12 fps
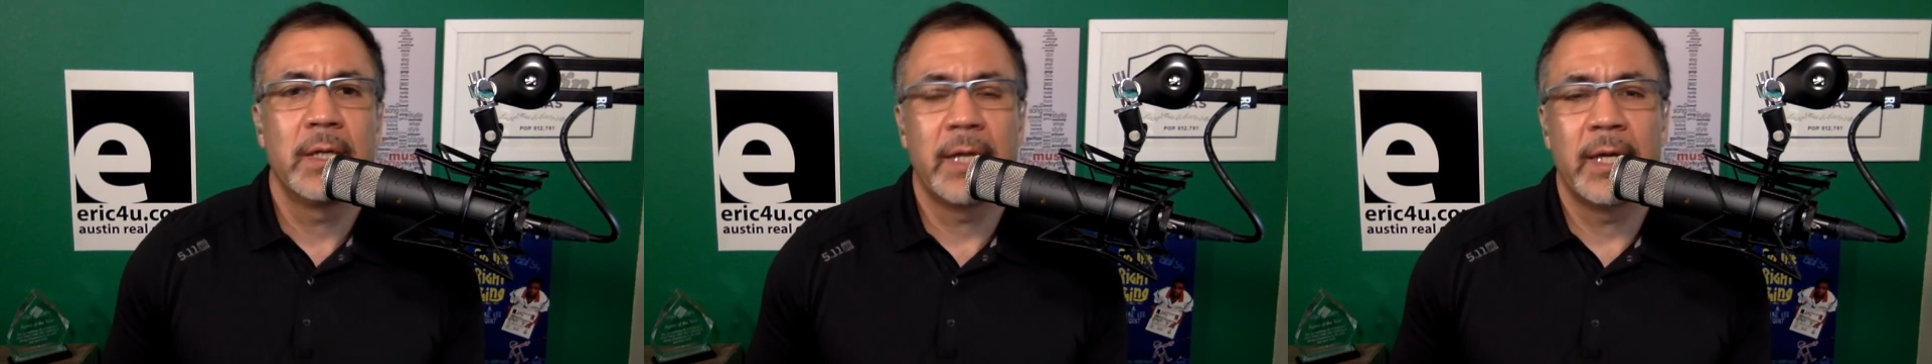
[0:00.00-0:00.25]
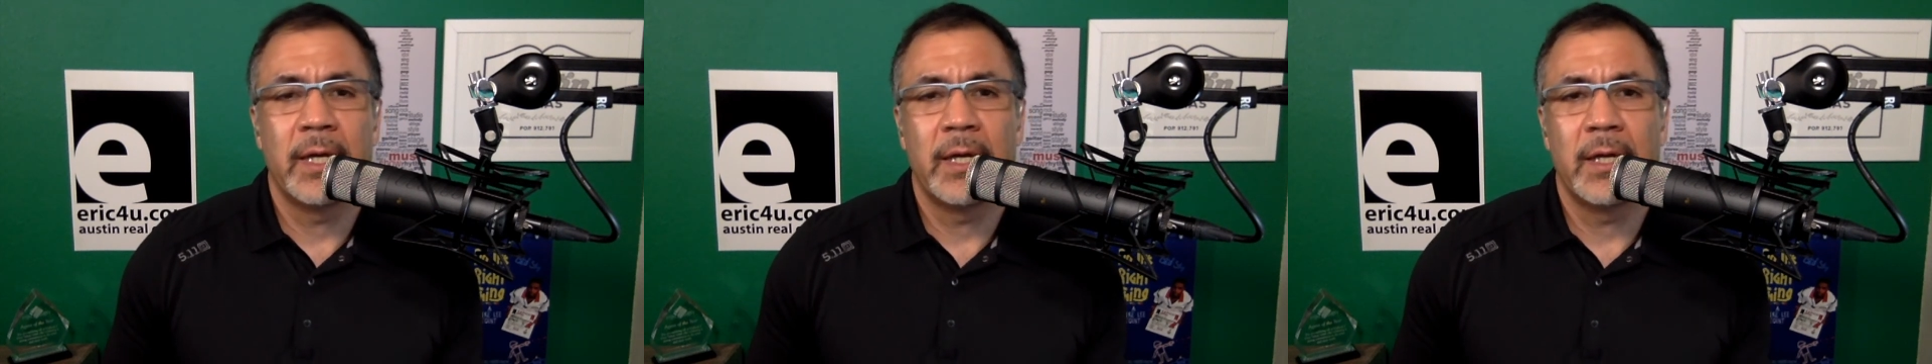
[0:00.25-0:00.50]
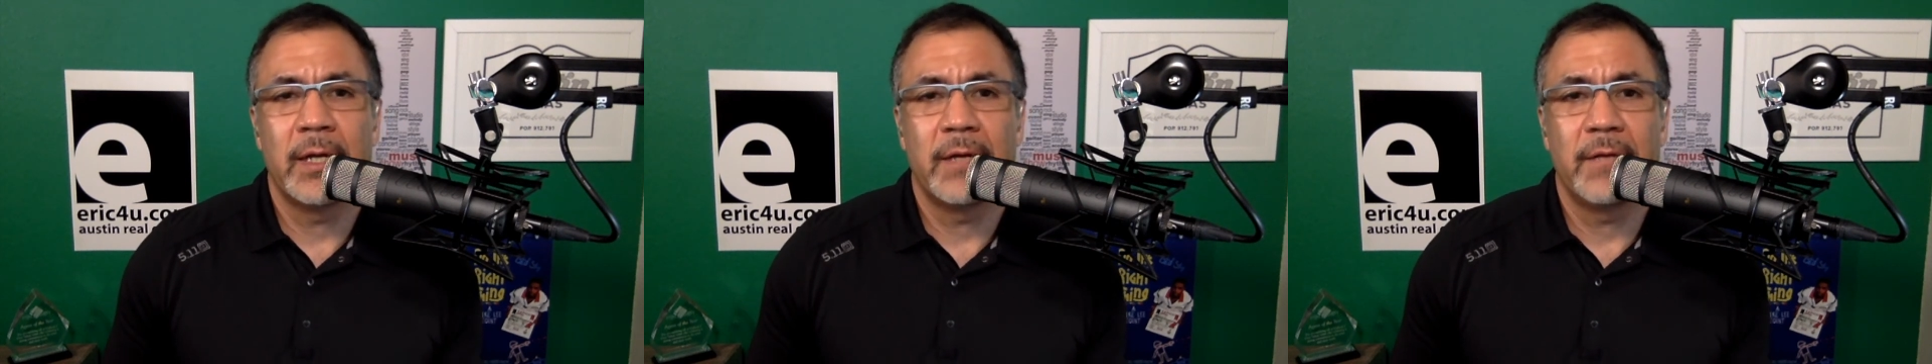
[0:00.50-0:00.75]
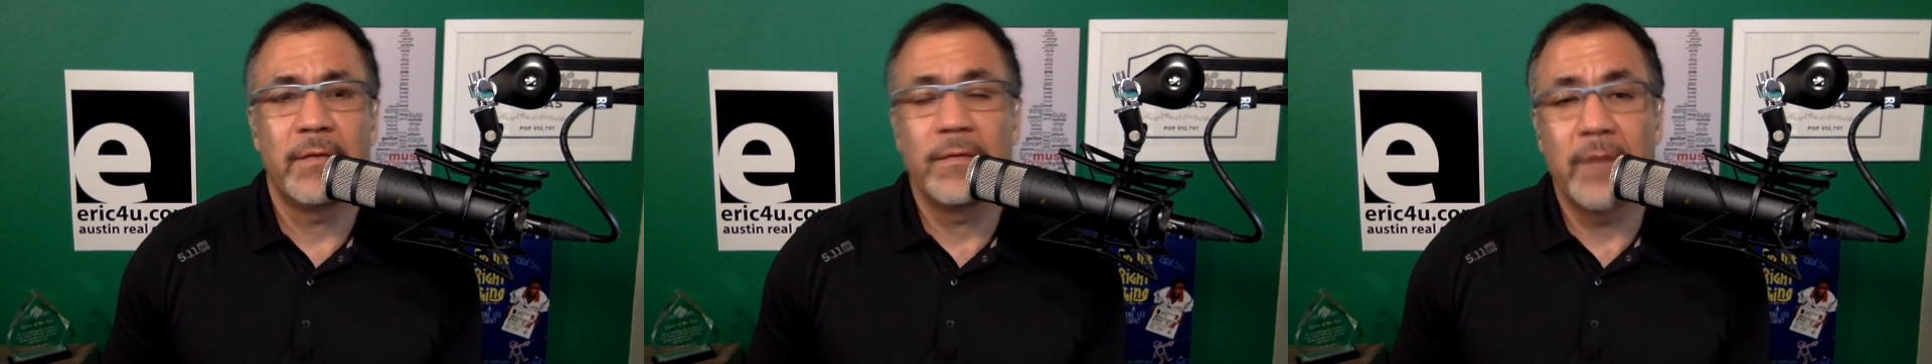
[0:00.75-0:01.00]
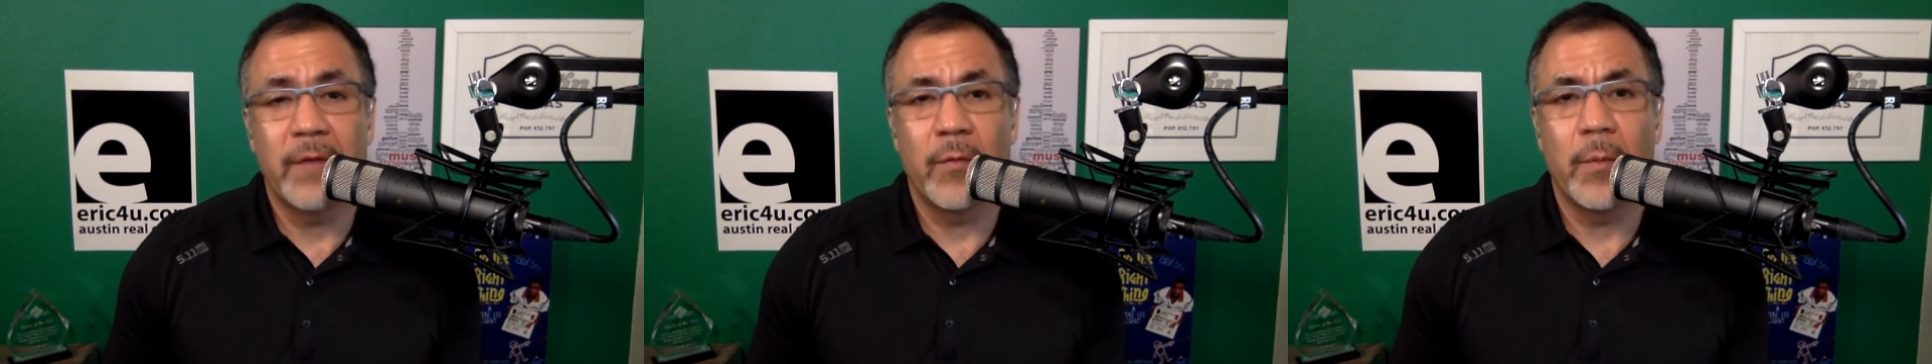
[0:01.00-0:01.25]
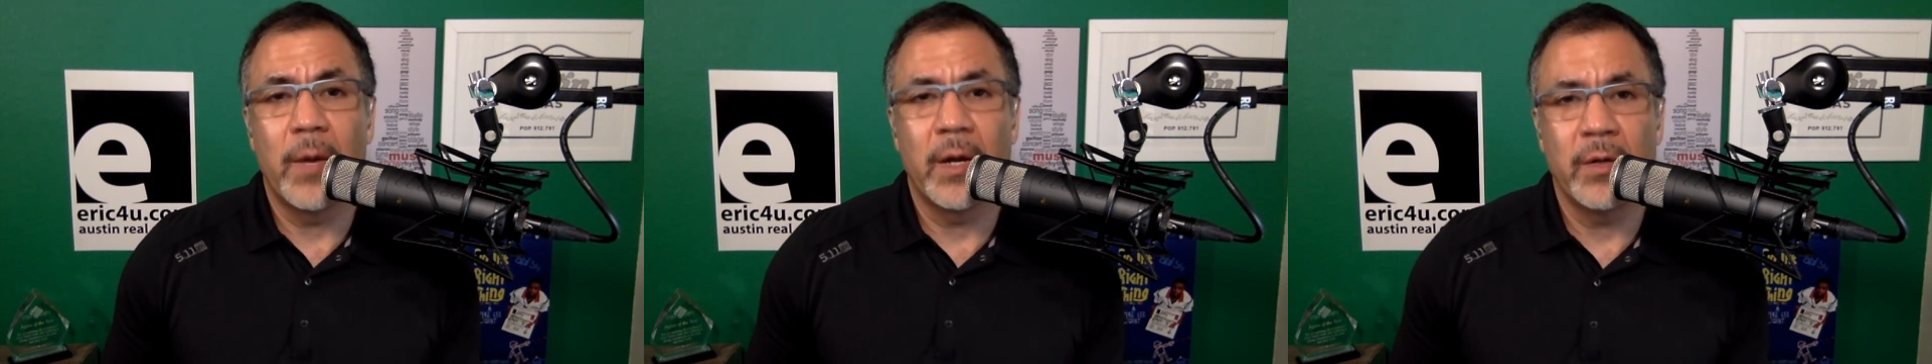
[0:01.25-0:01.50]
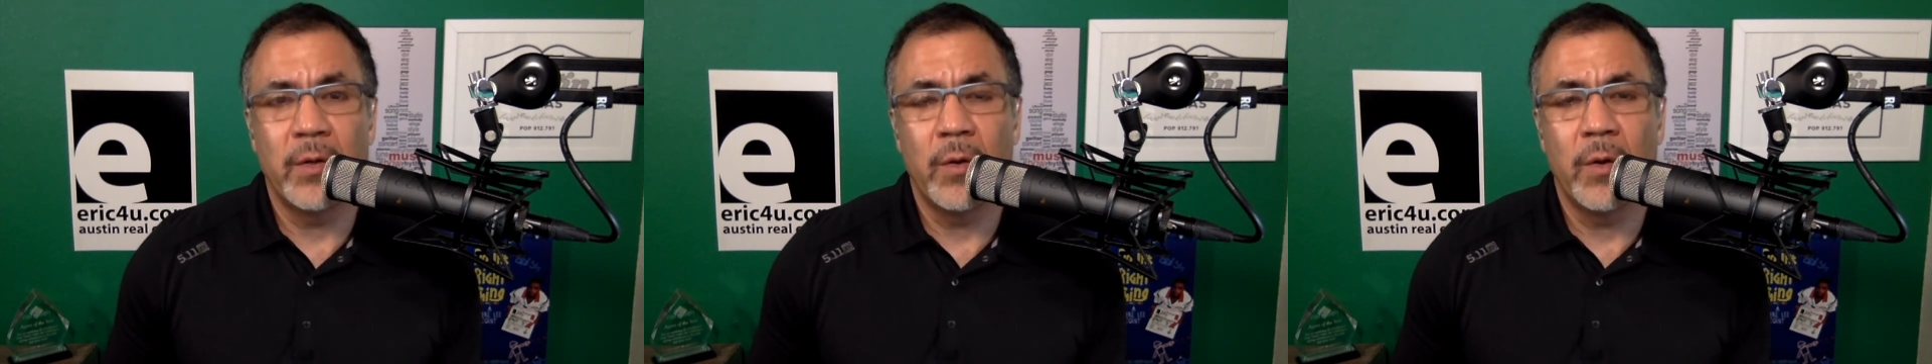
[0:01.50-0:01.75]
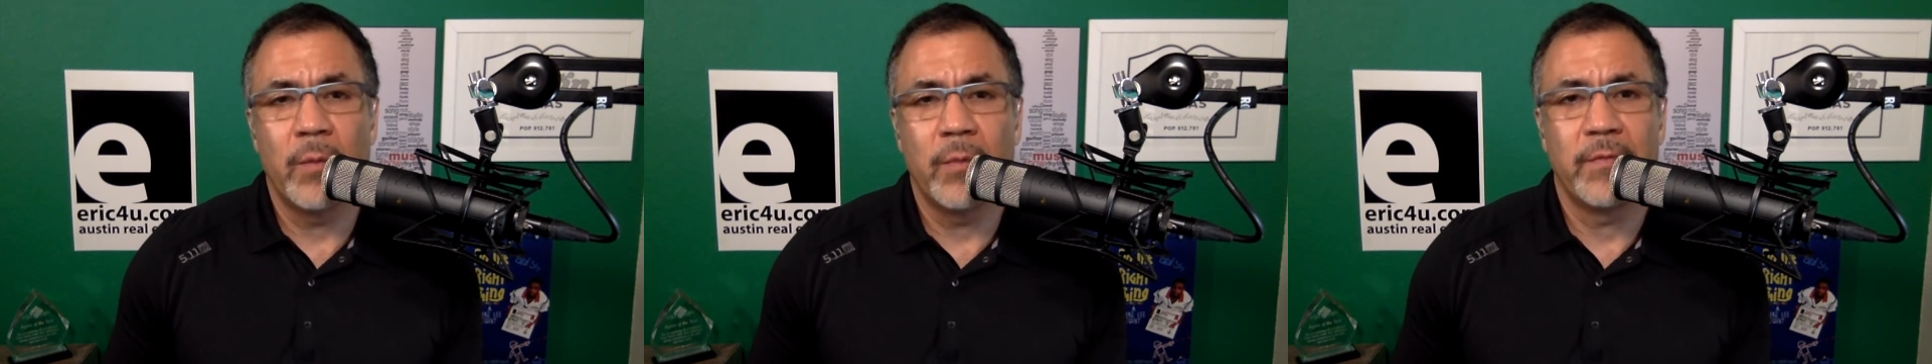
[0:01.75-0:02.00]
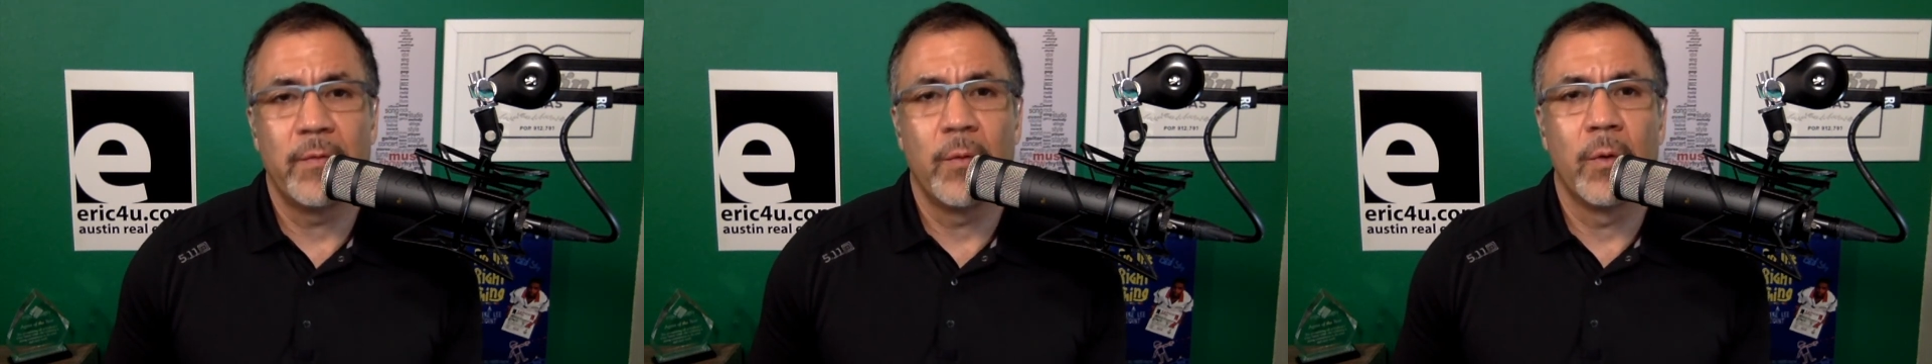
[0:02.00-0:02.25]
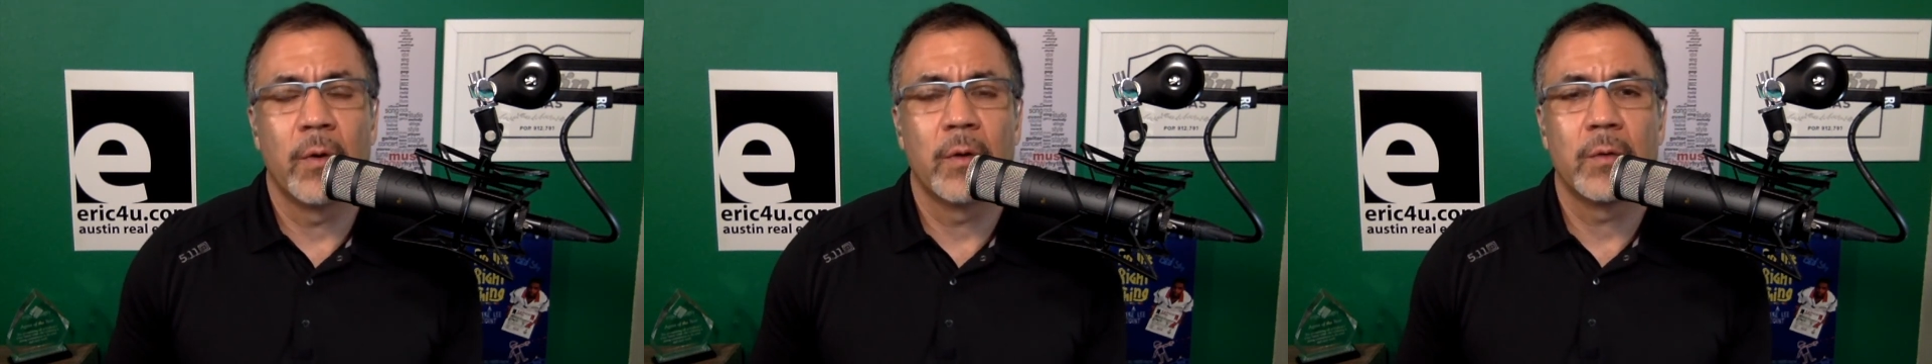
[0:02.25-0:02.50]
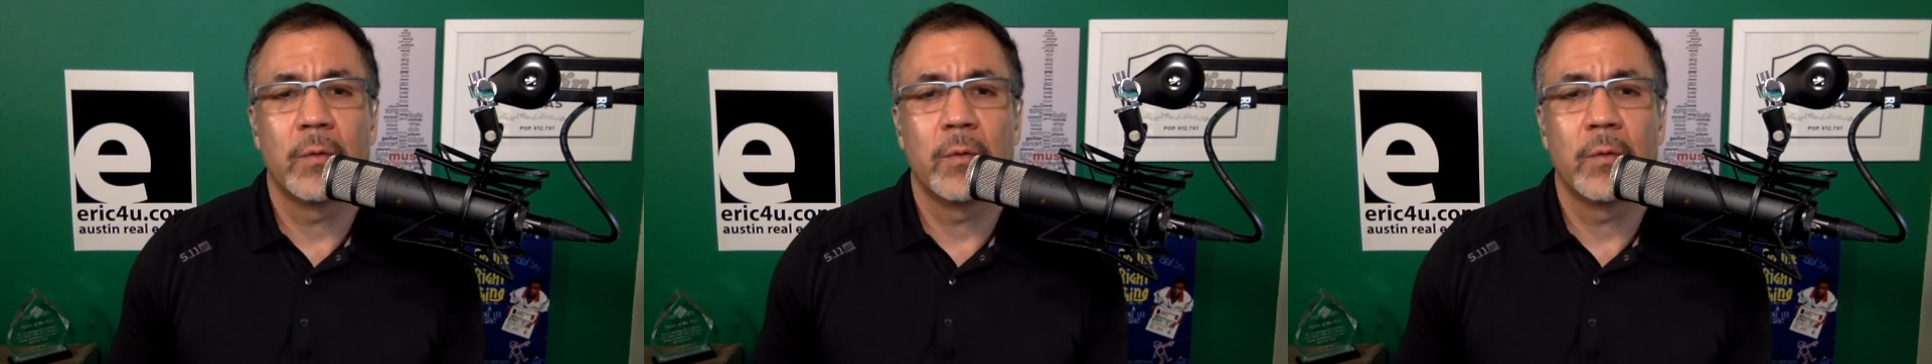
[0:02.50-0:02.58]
And if you've never bought a new home before,